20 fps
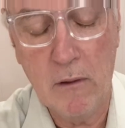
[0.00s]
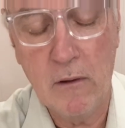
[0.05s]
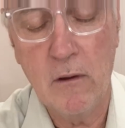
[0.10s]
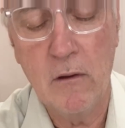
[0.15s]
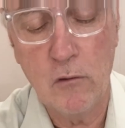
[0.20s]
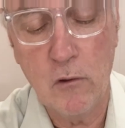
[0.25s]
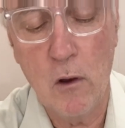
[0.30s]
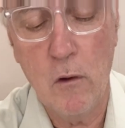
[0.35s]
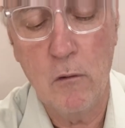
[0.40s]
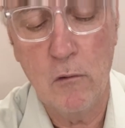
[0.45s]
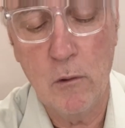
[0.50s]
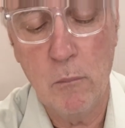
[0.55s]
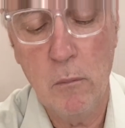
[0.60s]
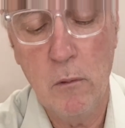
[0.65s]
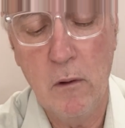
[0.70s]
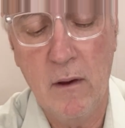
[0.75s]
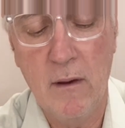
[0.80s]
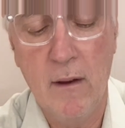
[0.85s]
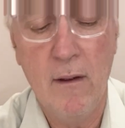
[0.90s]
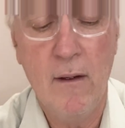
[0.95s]
is going to
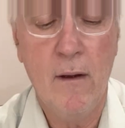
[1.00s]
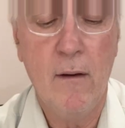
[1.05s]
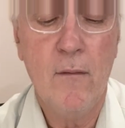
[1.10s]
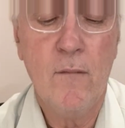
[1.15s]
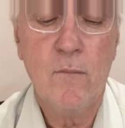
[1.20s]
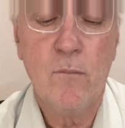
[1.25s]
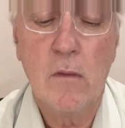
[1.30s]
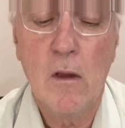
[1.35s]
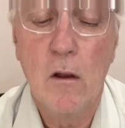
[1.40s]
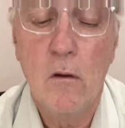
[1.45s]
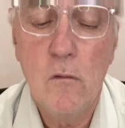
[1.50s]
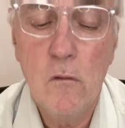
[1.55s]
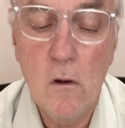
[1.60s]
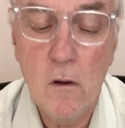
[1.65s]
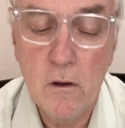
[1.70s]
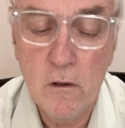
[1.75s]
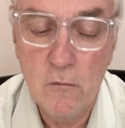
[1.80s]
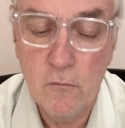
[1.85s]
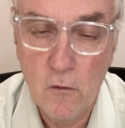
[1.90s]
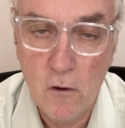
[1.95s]
be.
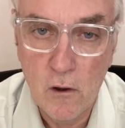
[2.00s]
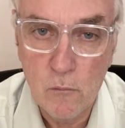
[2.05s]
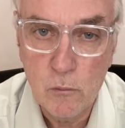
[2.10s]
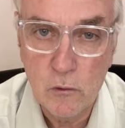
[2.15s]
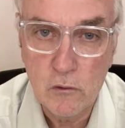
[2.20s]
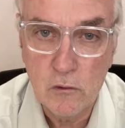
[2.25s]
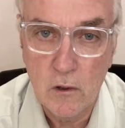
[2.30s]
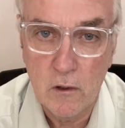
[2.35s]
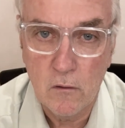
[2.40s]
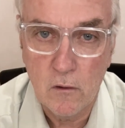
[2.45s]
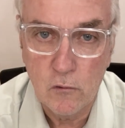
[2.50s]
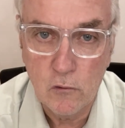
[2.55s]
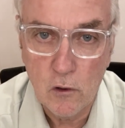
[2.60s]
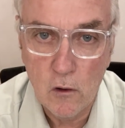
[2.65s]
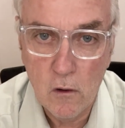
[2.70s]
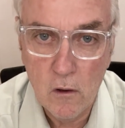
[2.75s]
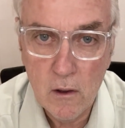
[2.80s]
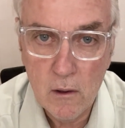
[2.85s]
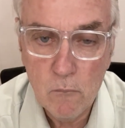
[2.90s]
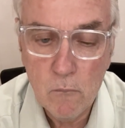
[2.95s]
95% of the
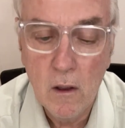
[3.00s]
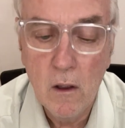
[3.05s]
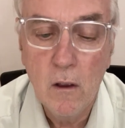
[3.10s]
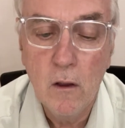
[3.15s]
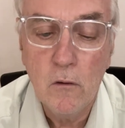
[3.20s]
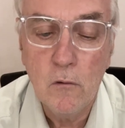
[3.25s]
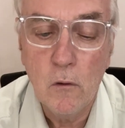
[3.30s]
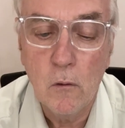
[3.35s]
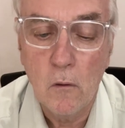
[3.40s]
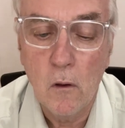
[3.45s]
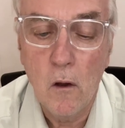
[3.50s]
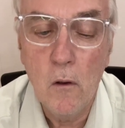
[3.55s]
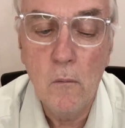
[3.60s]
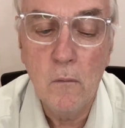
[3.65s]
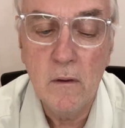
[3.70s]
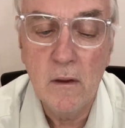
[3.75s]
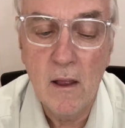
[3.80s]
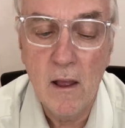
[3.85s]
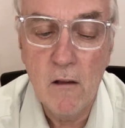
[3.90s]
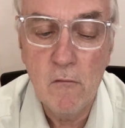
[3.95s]
time, you'll
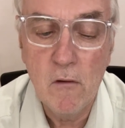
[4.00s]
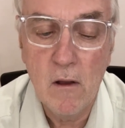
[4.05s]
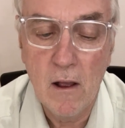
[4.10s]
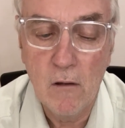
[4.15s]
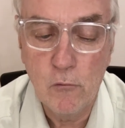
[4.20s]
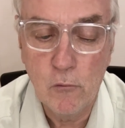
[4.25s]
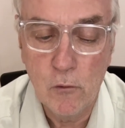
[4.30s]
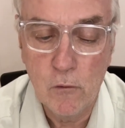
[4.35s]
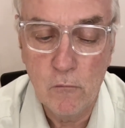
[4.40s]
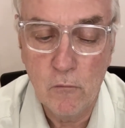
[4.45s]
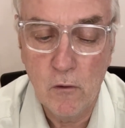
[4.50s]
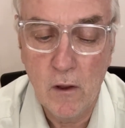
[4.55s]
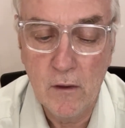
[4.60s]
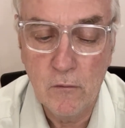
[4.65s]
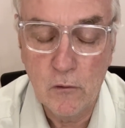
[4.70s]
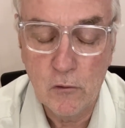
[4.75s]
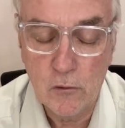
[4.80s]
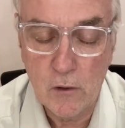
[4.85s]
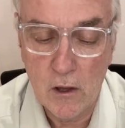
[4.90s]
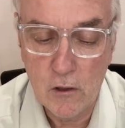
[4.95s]
only ever have to inflate
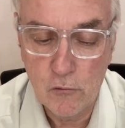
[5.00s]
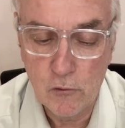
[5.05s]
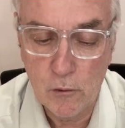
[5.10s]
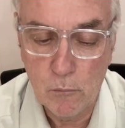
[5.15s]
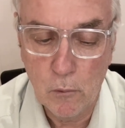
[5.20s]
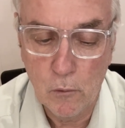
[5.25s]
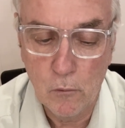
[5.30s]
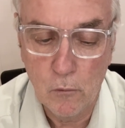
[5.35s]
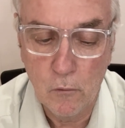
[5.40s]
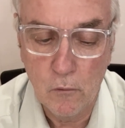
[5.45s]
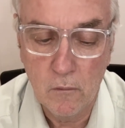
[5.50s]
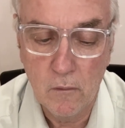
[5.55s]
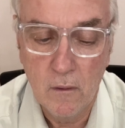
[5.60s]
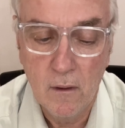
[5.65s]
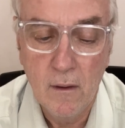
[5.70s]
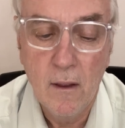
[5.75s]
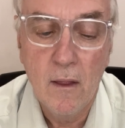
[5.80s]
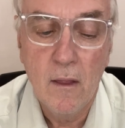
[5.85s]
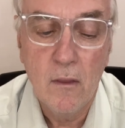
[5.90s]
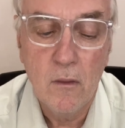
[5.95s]
this gastric balloon.
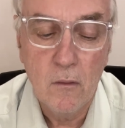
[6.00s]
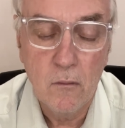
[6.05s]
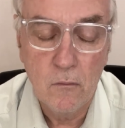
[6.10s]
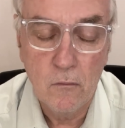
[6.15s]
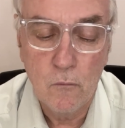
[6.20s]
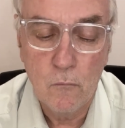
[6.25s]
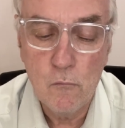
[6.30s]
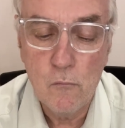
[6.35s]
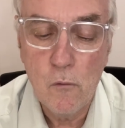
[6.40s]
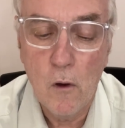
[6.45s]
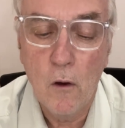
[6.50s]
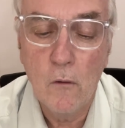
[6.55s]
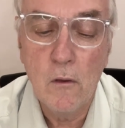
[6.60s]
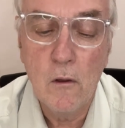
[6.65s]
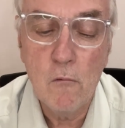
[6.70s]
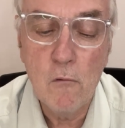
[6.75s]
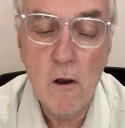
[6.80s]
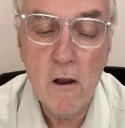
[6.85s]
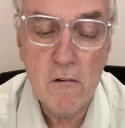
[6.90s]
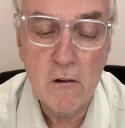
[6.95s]
On the
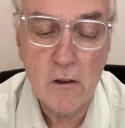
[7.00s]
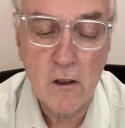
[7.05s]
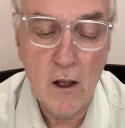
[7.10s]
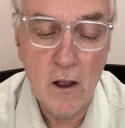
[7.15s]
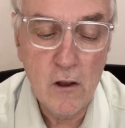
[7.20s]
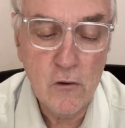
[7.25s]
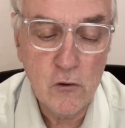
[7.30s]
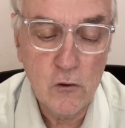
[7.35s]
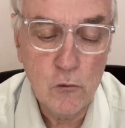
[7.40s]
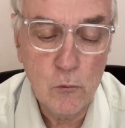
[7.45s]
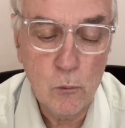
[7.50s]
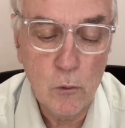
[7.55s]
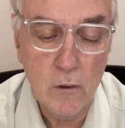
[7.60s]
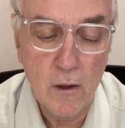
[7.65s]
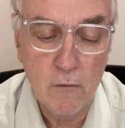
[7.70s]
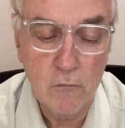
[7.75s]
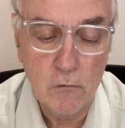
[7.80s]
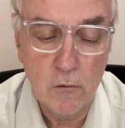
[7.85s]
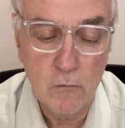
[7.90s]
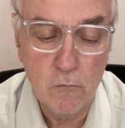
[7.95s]
rare occasion, you will
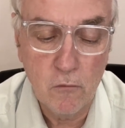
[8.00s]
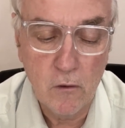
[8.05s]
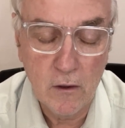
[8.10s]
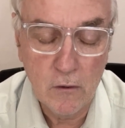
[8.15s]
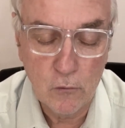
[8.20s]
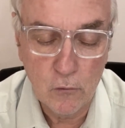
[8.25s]
have to inflate the